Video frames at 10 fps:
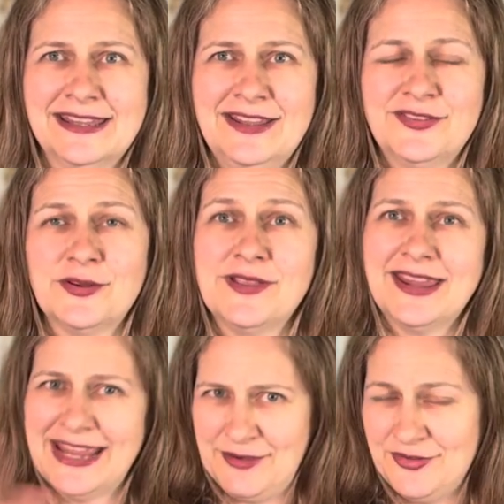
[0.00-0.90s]
so
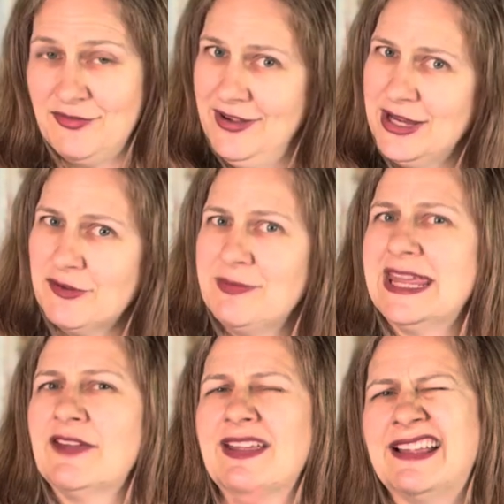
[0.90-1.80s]
yeah, there's a video of me
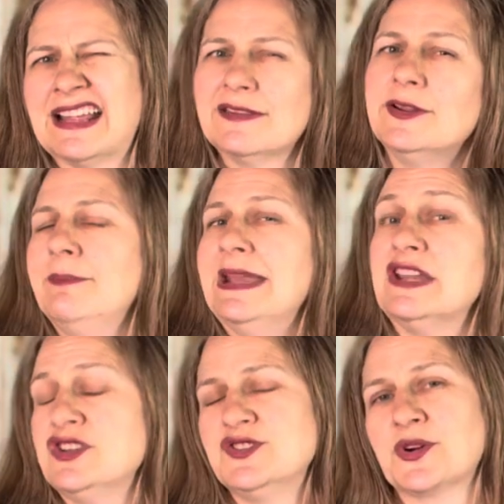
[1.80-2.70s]
giving like a little mini
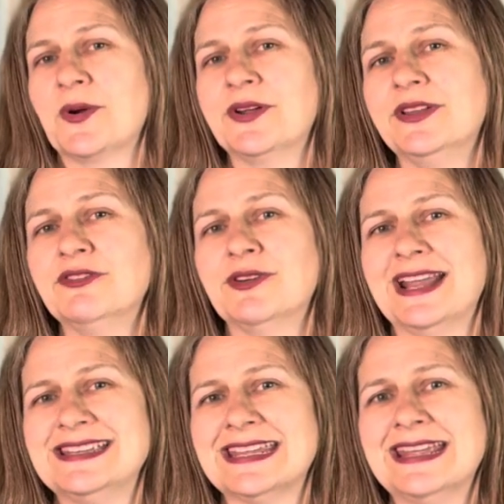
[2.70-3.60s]
tutorial of what I
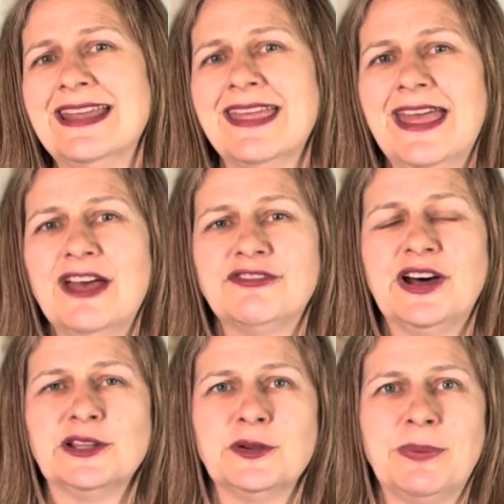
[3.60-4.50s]
did,
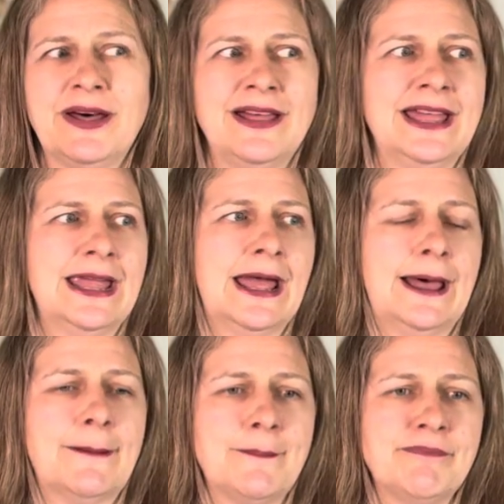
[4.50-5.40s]
followed by
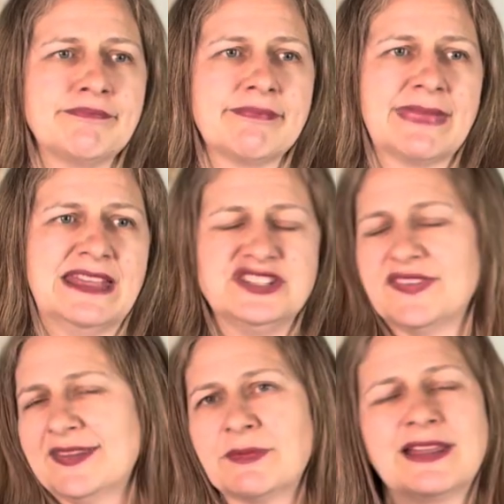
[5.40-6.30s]

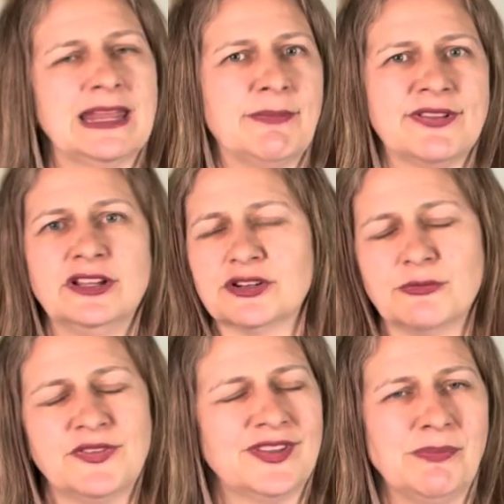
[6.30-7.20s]
just some clips along
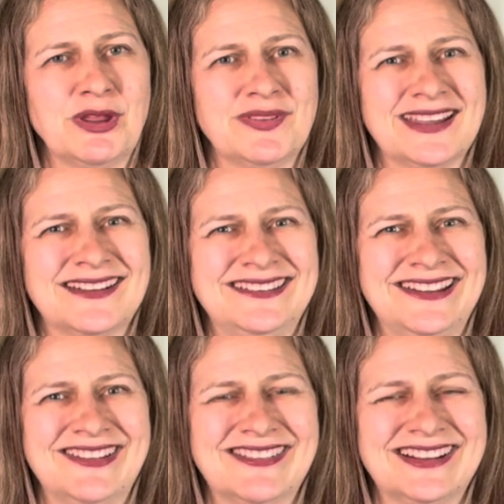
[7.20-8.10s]
with some music
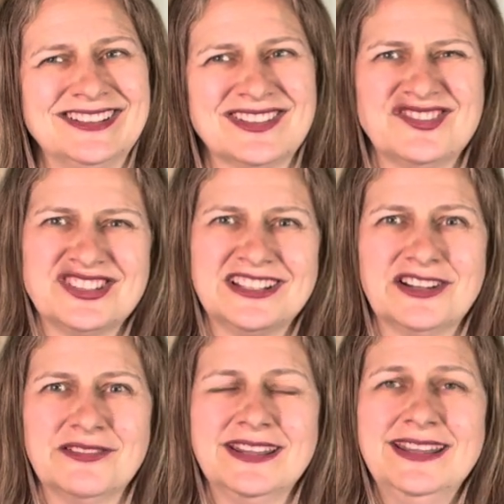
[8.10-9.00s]
to just chill
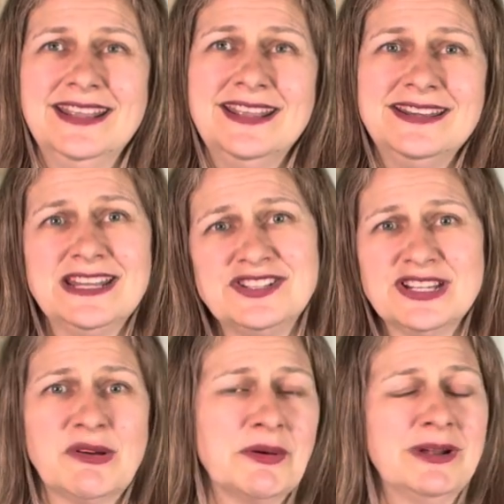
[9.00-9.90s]
out, knit
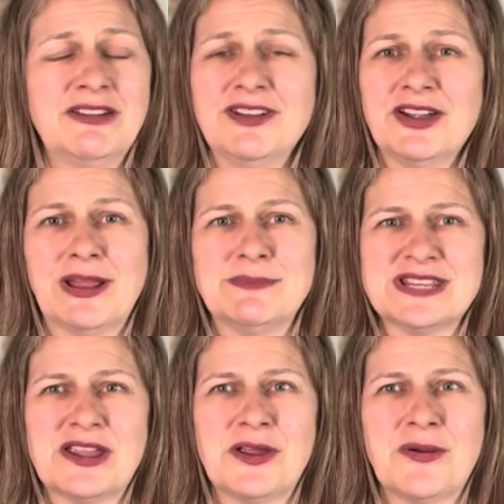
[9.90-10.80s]
to, or whatever you're up
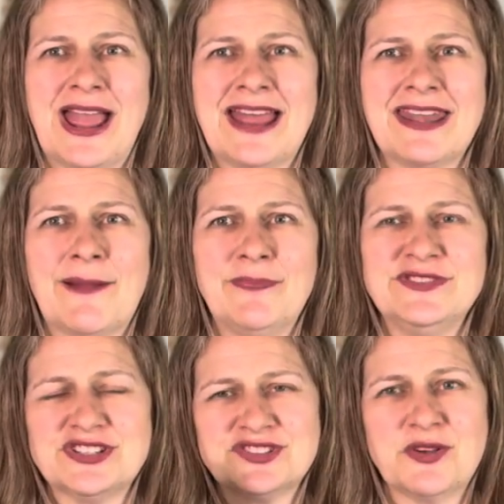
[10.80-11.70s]
to, and
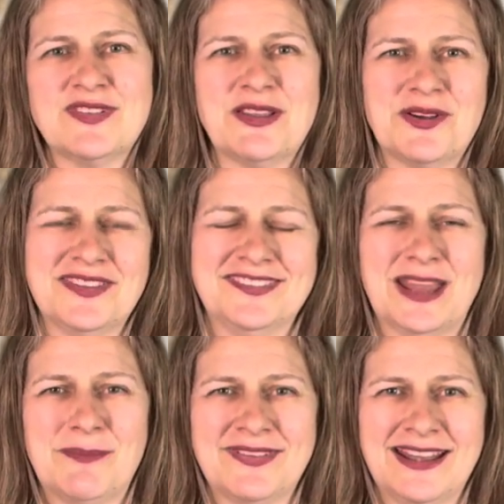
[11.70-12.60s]
just shows you all the
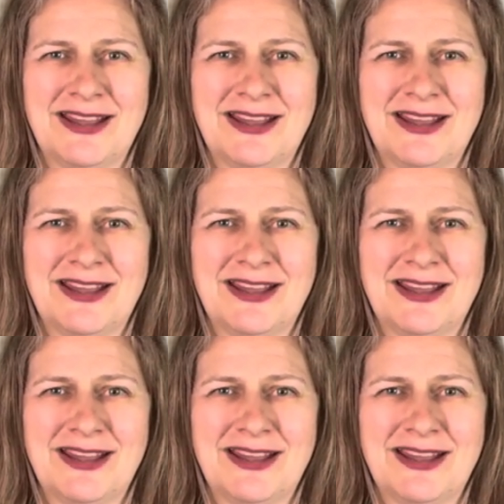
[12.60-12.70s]
steps that I